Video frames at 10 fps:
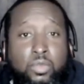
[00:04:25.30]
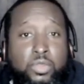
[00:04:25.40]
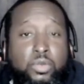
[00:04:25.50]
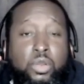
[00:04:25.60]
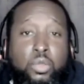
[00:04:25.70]

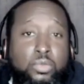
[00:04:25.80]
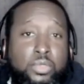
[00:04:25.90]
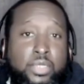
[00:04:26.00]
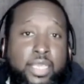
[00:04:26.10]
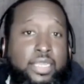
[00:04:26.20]
on their
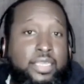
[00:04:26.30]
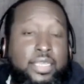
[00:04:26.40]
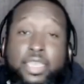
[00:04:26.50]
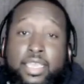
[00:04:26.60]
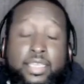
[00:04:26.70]
own at a
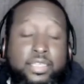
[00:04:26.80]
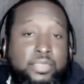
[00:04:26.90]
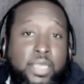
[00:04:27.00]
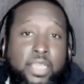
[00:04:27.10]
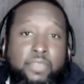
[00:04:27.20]
young
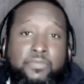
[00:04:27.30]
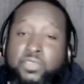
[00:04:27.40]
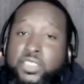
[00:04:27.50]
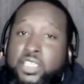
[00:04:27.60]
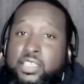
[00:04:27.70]
age, man,
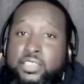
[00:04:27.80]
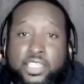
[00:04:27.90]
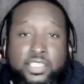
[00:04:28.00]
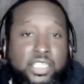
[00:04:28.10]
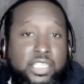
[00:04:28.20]
fifteen,
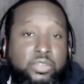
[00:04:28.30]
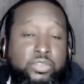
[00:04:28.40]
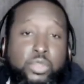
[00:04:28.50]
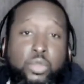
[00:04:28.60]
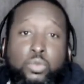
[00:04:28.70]
sixteen
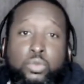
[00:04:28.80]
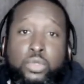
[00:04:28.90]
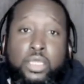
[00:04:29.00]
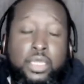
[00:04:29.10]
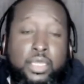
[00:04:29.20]
years old.
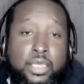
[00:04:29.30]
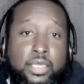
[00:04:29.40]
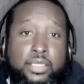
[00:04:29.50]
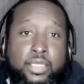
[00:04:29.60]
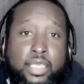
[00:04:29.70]

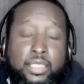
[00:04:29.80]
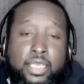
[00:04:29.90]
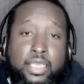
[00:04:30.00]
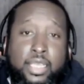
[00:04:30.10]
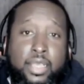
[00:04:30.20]
They
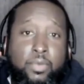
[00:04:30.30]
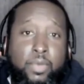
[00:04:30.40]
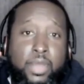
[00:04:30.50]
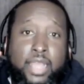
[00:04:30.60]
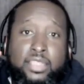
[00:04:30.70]
they uh,
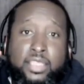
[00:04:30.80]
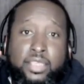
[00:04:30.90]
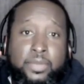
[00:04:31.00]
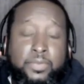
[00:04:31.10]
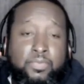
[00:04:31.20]
went out
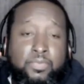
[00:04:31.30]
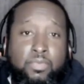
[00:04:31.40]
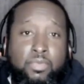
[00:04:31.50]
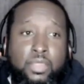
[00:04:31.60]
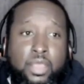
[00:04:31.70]
there,
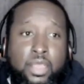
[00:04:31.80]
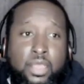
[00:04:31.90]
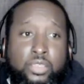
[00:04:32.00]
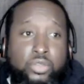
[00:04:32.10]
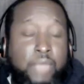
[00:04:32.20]

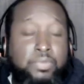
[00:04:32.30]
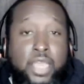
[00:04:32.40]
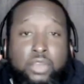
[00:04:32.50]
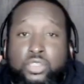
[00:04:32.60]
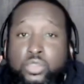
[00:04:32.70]
uh, dropped
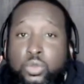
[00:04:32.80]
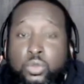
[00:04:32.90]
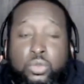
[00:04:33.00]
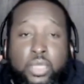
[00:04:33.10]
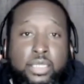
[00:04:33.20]
out of
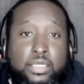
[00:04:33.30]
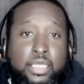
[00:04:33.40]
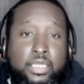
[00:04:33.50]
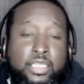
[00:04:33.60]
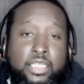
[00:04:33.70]
school, and,
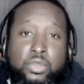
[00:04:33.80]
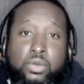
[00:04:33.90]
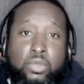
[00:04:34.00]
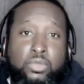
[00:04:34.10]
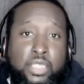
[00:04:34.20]
and did
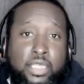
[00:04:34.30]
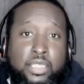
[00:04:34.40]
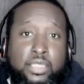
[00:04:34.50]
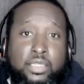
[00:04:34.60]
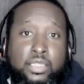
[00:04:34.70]
their own
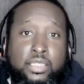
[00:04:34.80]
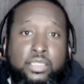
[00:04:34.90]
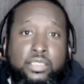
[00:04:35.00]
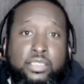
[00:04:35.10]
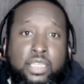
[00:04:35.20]
thing
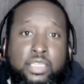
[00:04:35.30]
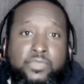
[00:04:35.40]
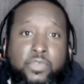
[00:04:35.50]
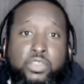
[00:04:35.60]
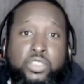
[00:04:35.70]
as,
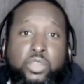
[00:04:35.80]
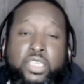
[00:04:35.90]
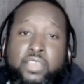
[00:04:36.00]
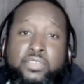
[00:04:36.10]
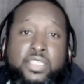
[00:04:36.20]
as far as their
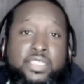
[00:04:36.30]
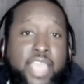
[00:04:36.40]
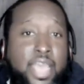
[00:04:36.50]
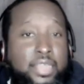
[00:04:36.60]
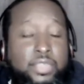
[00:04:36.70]
gifts and
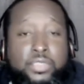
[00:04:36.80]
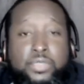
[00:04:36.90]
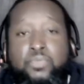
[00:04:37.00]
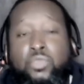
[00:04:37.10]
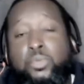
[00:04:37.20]

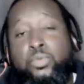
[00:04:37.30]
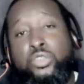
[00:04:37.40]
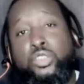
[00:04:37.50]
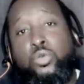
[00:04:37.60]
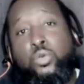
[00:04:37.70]
talents,
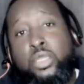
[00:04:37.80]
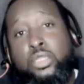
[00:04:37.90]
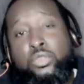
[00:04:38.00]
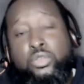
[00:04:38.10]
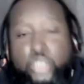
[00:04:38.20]

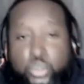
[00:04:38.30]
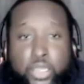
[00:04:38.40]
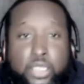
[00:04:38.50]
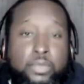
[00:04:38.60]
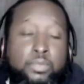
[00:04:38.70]
pursuing their
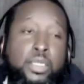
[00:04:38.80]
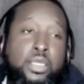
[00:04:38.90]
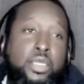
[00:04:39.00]
dream,